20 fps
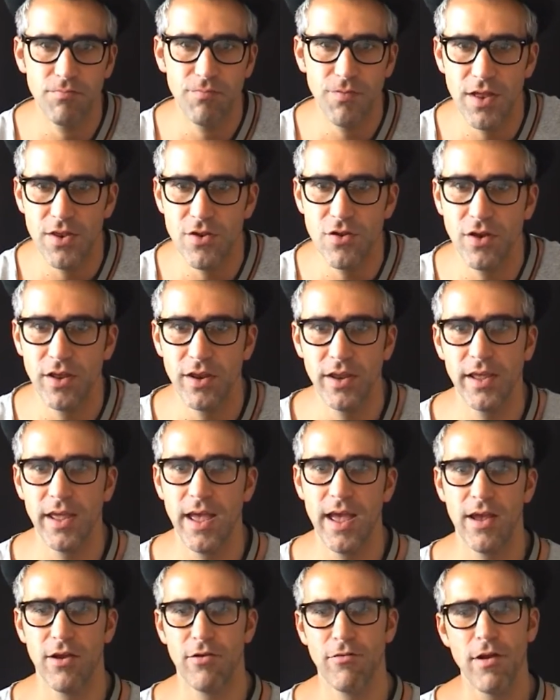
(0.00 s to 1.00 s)
you're going to
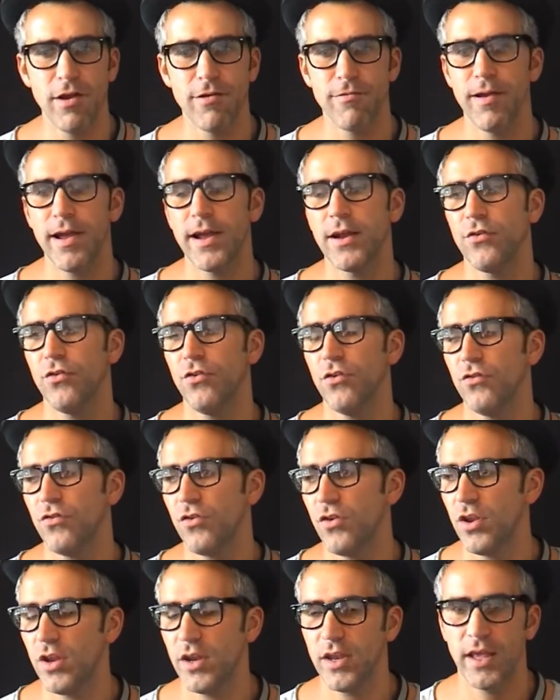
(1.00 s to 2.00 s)
get great reactions,
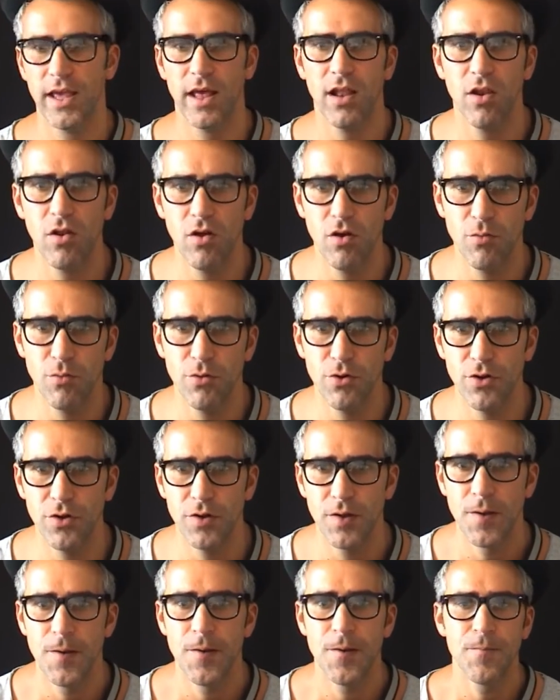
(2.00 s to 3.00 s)
and you're going to get a lot of
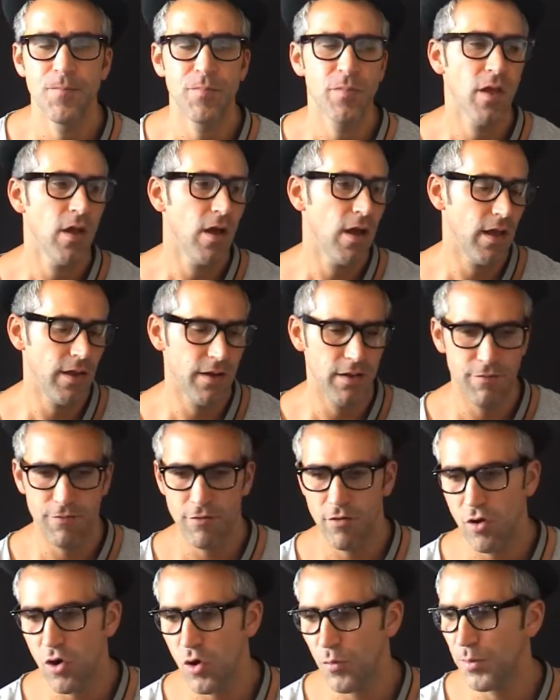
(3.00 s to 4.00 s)
work. And if
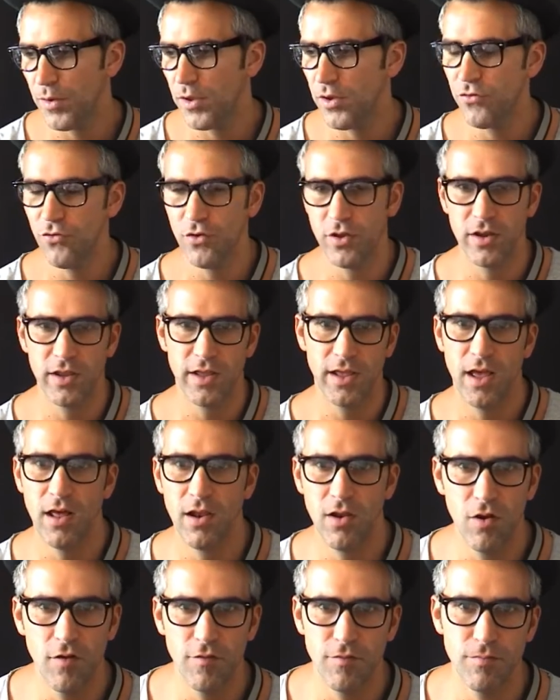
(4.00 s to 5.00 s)
you're a hobbyist, you're going to get a
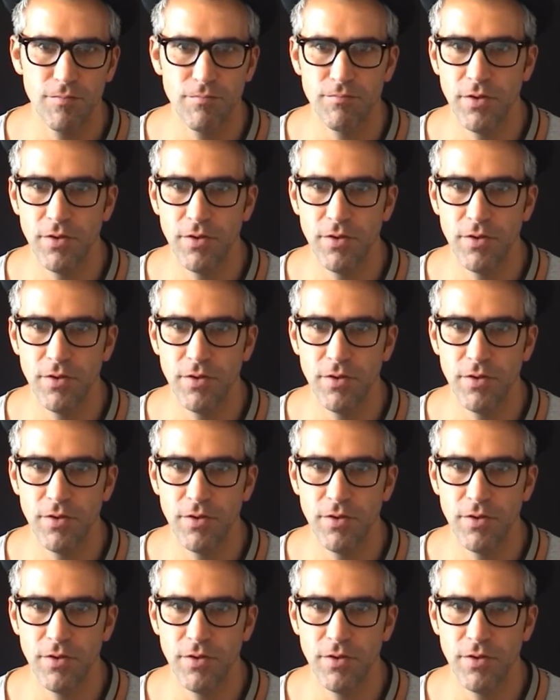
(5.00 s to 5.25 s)
lot of